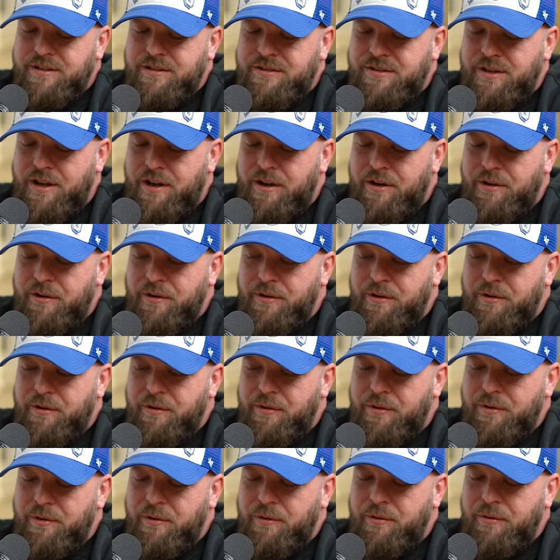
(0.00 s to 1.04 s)

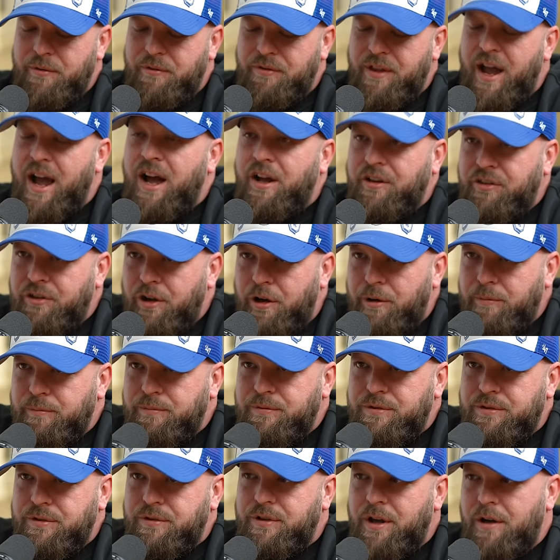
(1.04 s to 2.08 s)
So that
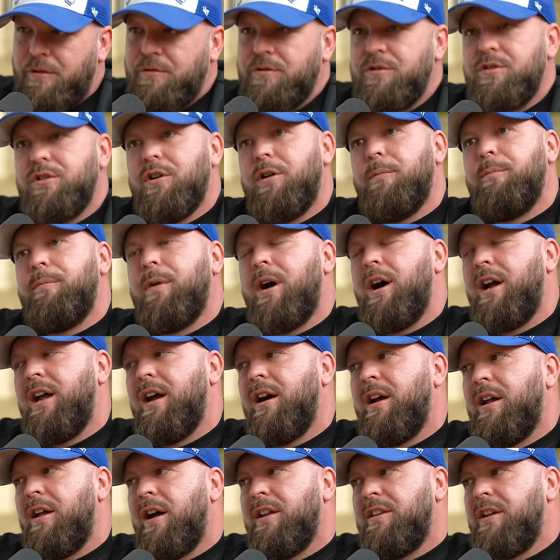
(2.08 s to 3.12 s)
adopt, don't shop.
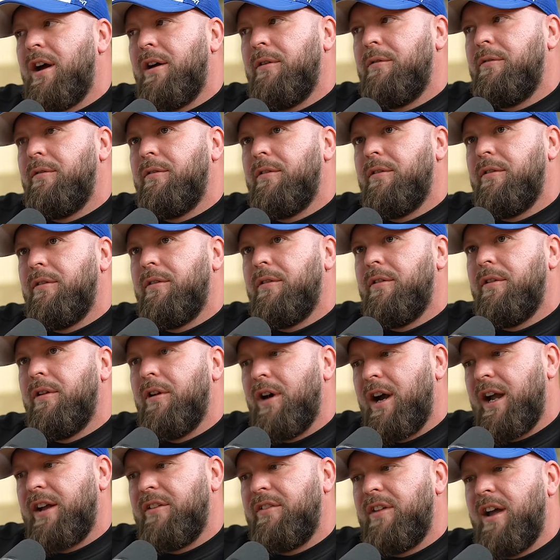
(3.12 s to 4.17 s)
I don't
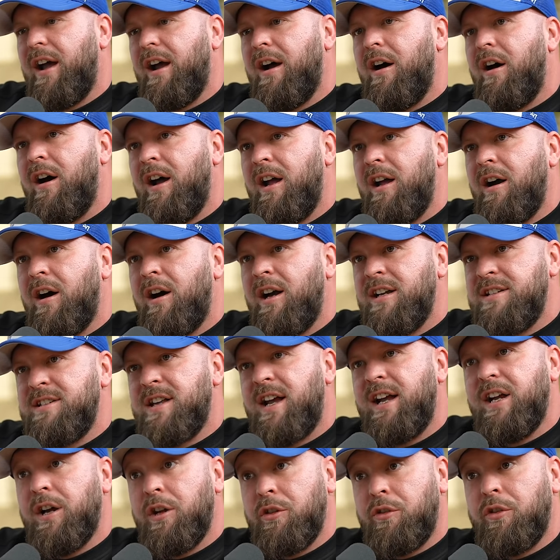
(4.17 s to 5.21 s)
like that. I
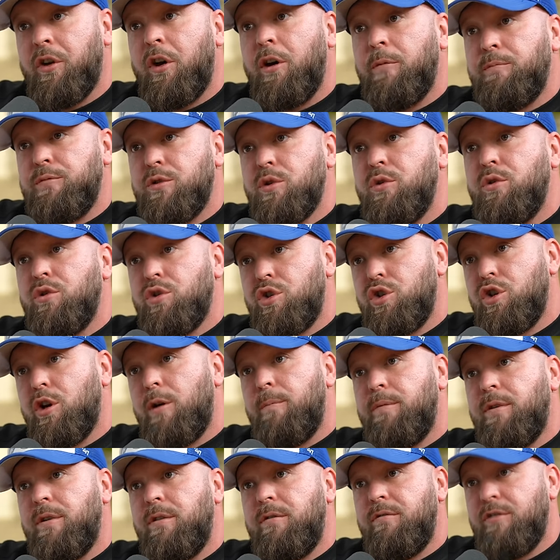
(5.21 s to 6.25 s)
say adopt or
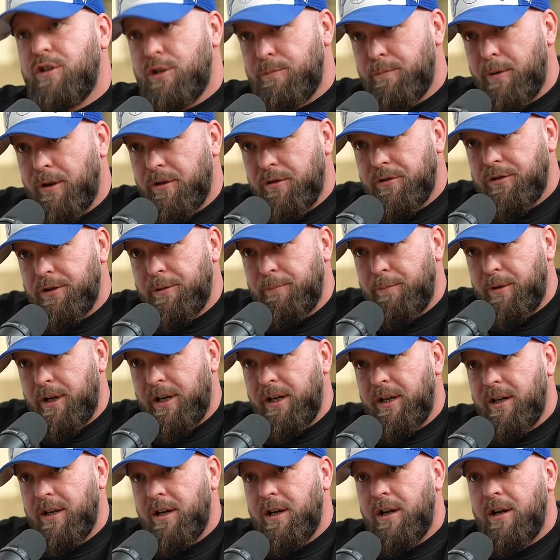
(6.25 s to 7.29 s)
shop
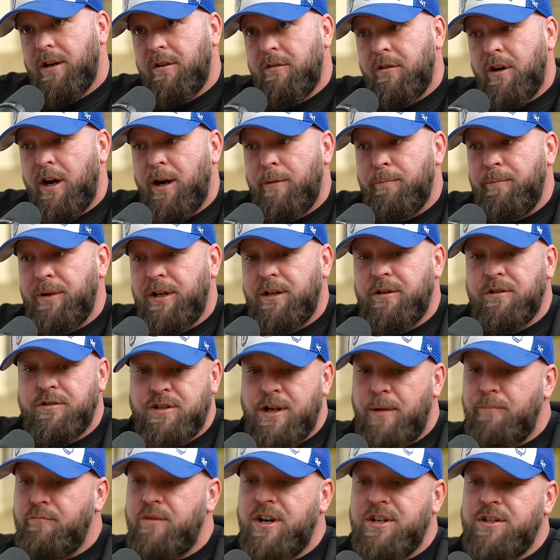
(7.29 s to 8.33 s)
responsibly, right? Because
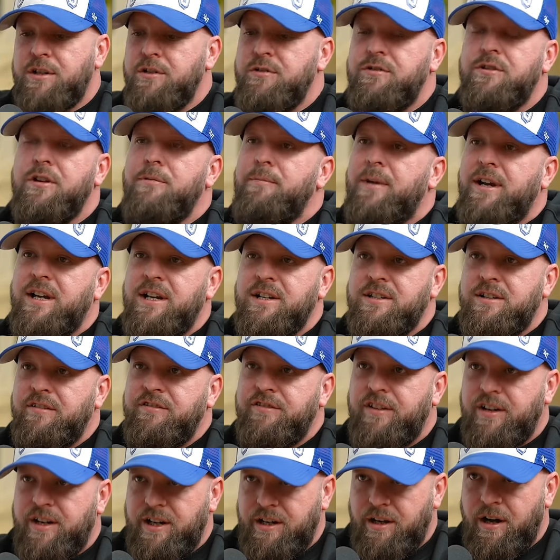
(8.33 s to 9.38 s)
some rescues do make it so
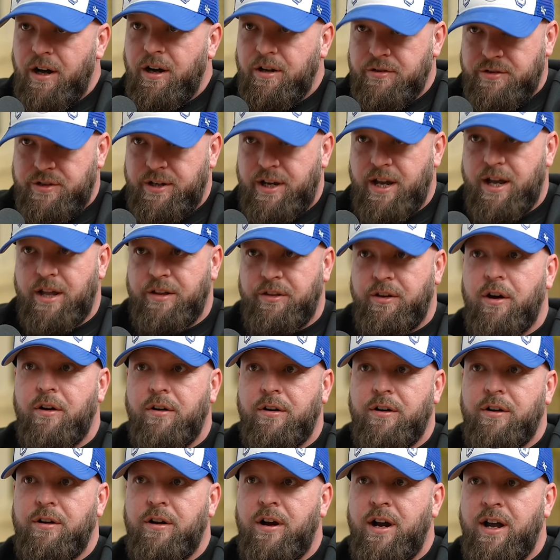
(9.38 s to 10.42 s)
fucking hard to get a
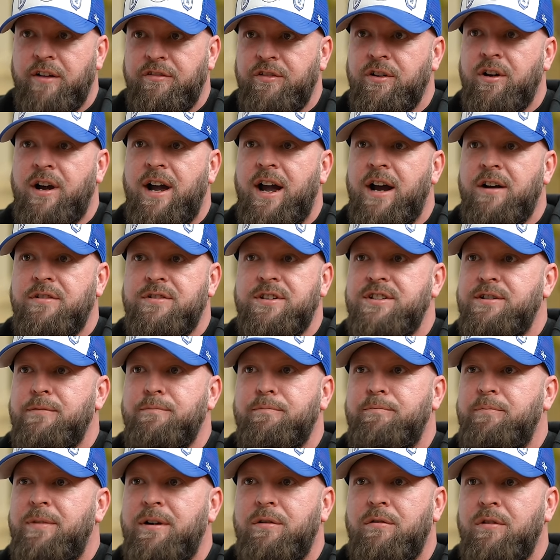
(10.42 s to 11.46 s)
dog. Like if your house
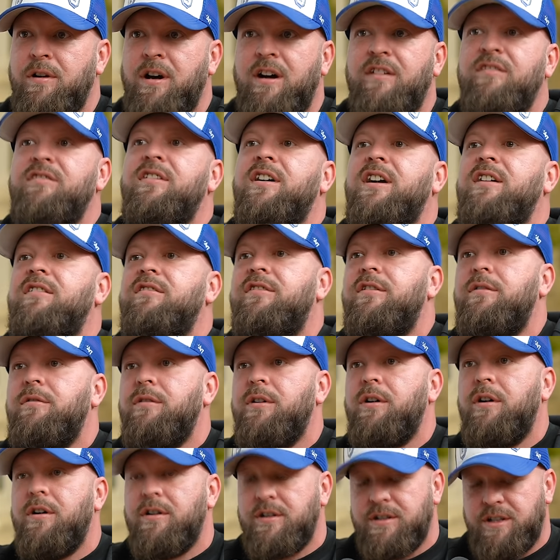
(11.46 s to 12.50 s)
isn't built like fucking Fort
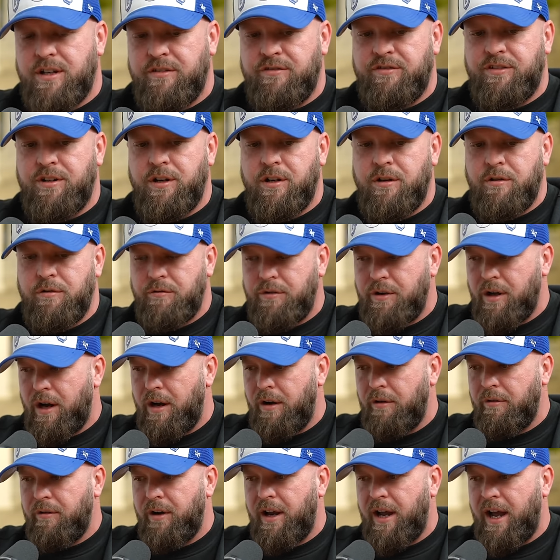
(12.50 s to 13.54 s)
Knox, if you
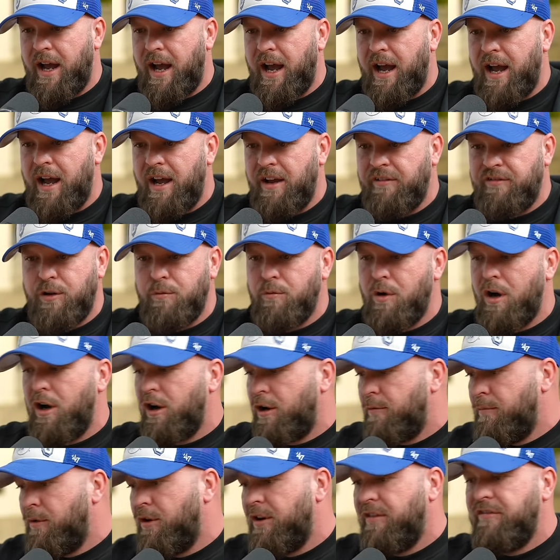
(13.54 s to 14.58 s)
don't have, if you
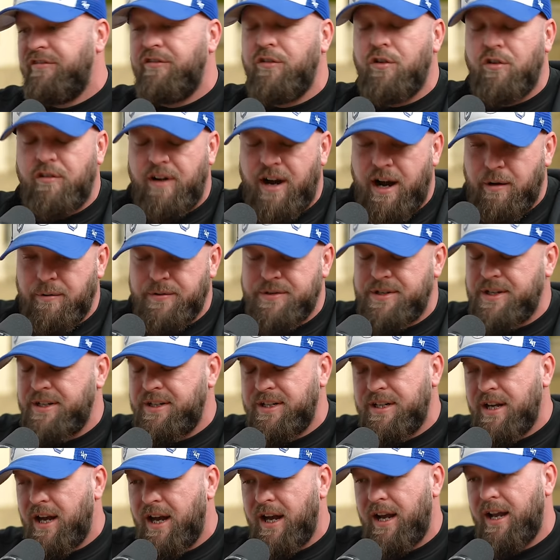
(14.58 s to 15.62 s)
work more than 4 hours a
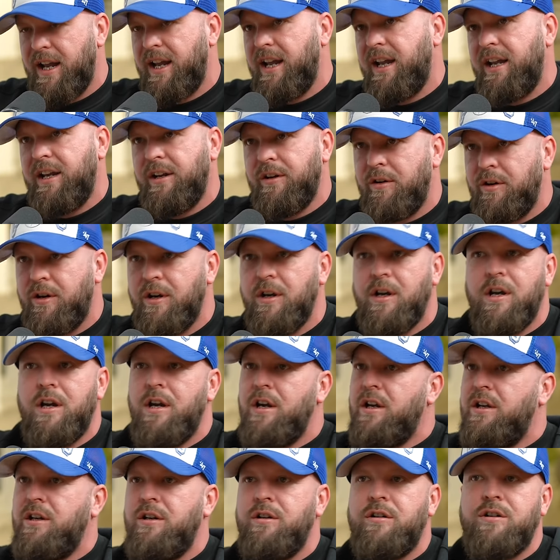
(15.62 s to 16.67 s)
day, or
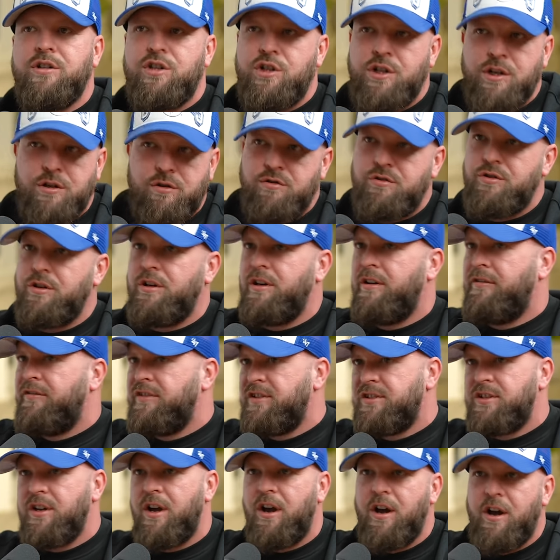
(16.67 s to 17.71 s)
you got children of a
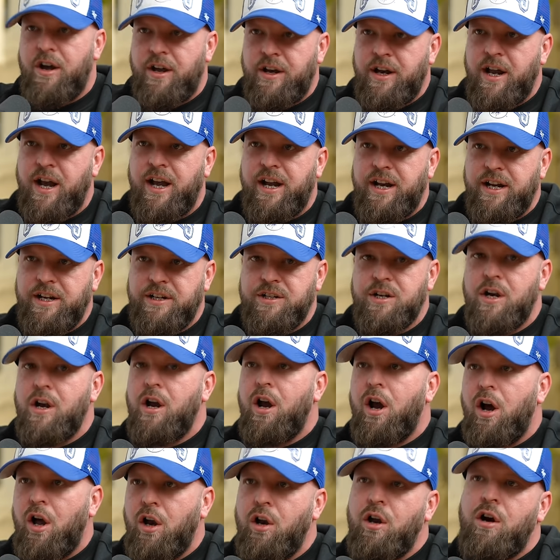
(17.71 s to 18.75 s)
certain age,
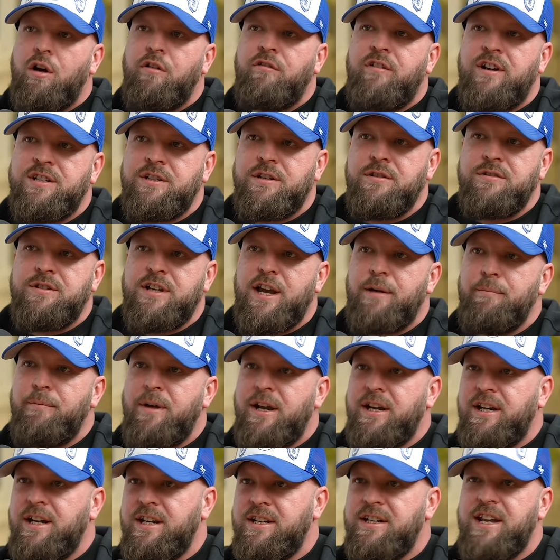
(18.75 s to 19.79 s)
a lot of rescues can
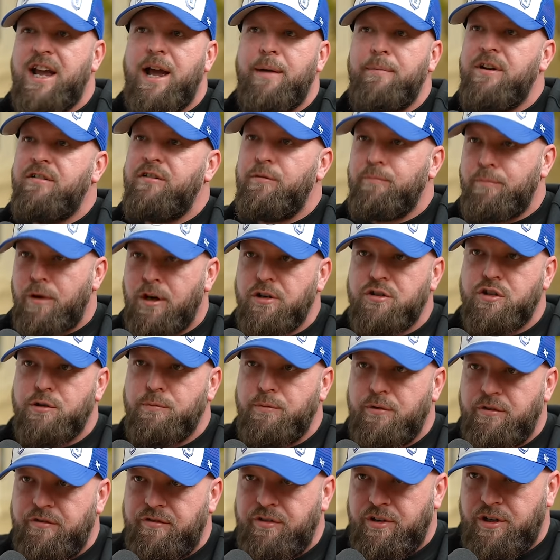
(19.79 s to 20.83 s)
make it damn near
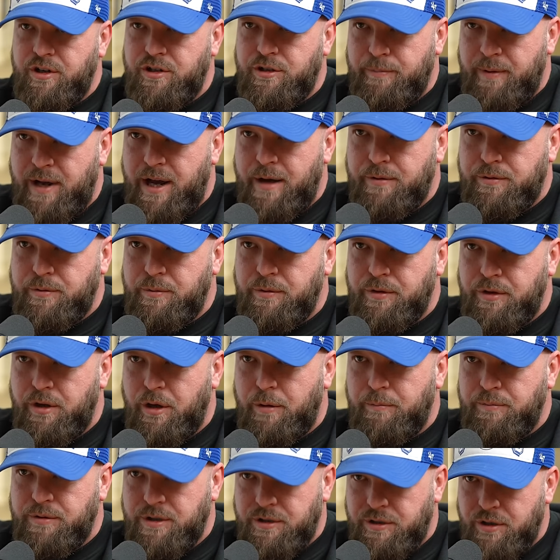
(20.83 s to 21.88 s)
impossible for you to be able to
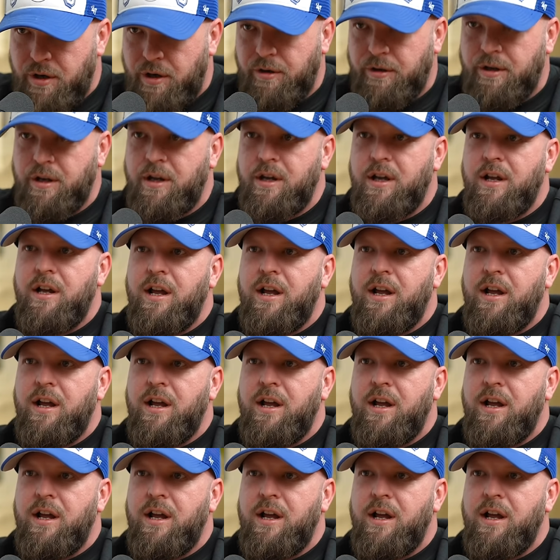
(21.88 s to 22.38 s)
adopt a dog.